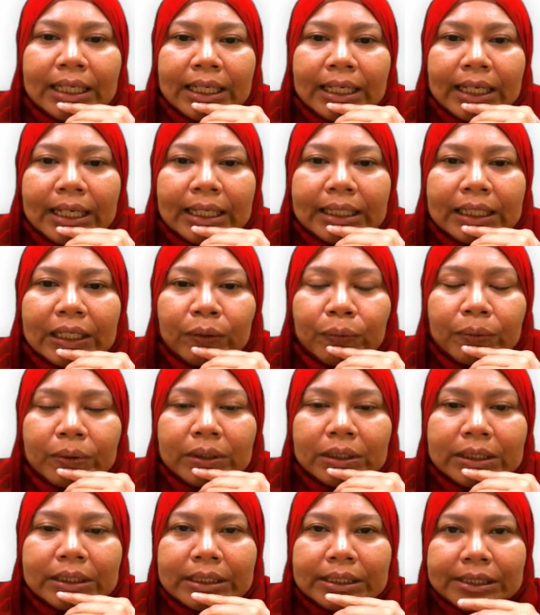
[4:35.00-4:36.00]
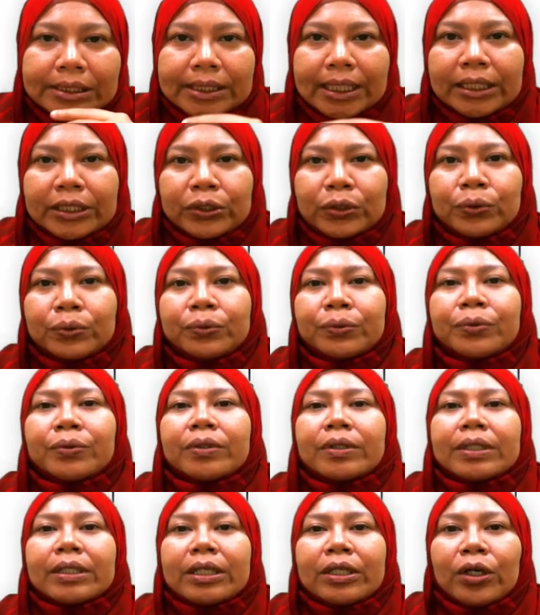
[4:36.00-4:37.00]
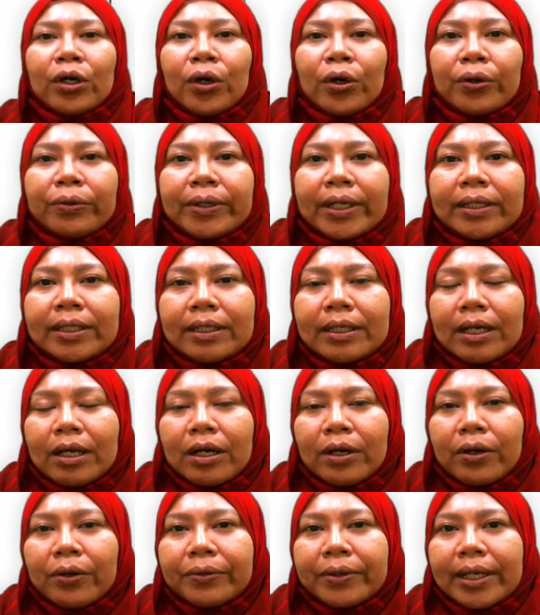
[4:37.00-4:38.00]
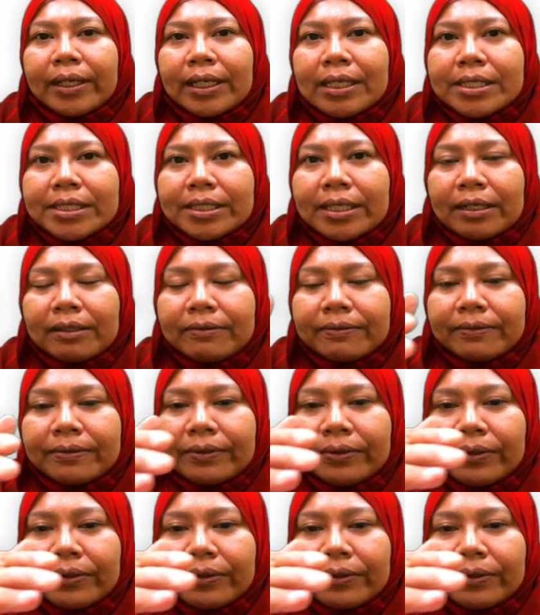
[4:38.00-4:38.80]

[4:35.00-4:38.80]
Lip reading: and it will start to orientate itself,